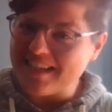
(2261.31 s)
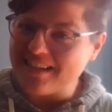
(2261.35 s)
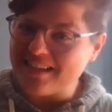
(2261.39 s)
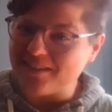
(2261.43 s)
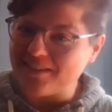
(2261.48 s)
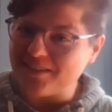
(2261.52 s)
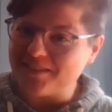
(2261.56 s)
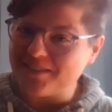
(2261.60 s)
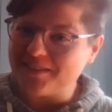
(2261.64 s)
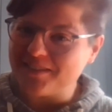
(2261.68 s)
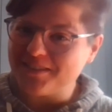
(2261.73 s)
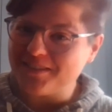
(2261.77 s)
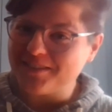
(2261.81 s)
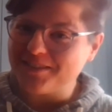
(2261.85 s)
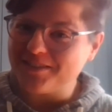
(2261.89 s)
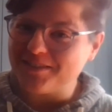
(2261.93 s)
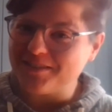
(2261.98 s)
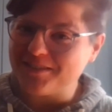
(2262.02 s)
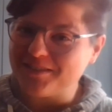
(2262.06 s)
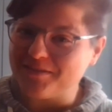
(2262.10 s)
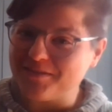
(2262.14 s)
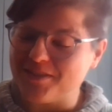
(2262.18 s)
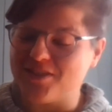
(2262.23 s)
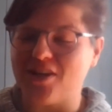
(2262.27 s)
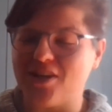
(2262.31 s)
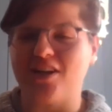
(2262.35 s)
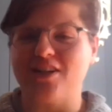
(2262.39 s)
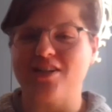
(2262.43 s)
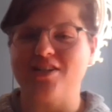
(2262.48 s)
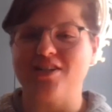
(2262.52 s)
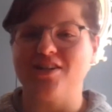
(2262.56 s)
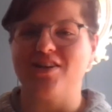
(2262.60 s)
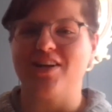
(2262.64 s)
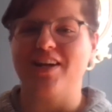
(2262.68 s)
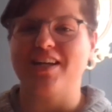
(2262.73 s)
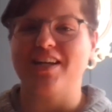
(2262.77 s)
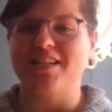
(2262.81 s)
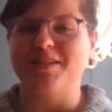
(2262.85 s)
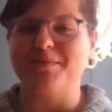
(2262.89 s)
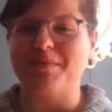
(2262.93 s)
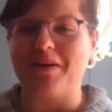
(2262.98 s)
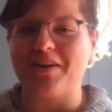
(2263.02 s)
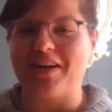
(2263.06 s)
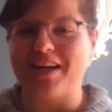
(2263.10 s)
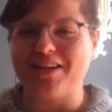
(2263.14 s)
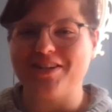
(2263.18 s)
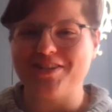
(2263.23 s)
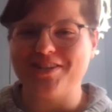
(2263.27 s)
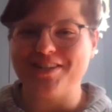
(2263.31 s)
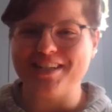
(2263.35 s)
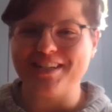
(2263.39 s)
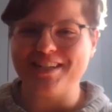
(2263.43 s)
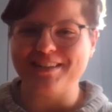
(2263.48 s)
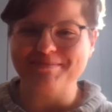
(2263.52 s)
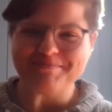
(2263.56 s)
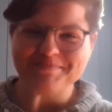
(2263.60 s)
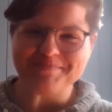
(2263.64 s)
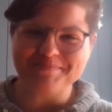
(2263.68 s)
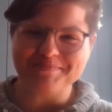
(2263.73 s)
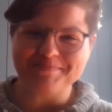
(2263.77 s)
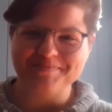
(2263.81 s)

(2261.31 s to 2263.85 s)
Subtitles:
deal with talking to your kids about HD.